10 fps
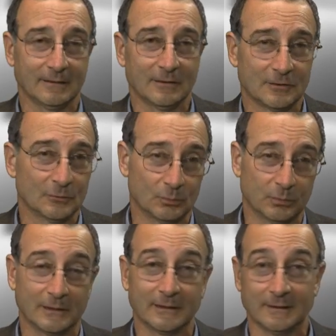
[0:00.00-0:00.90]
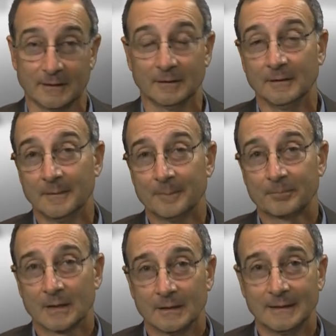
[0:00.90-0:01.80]
this is really the
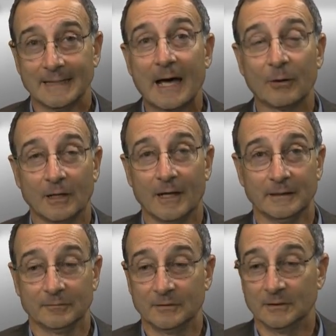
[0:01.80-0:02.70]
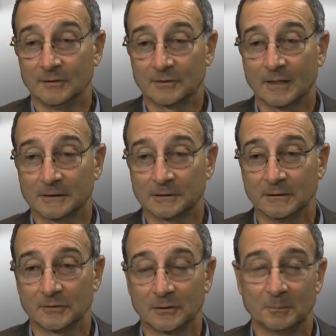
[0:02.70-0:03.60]
outline of the discussion, is
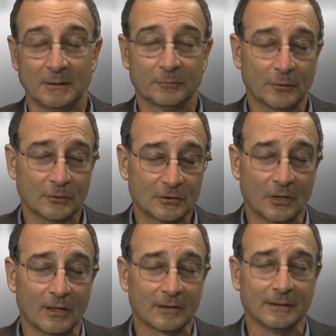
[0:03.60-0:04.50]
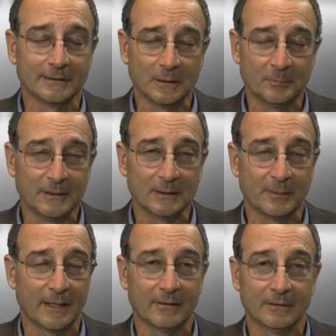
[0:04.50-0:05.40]
going to be to first talk a little bit
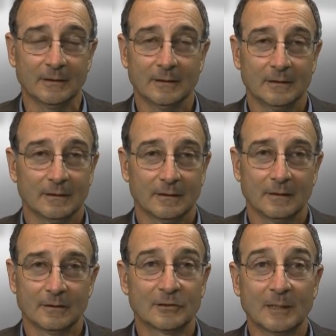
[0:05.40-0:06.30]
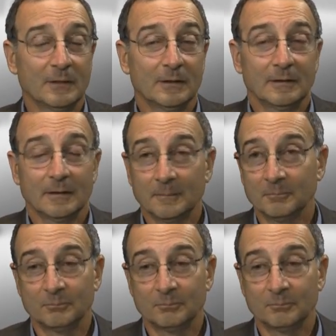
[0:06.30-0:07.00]
about some of the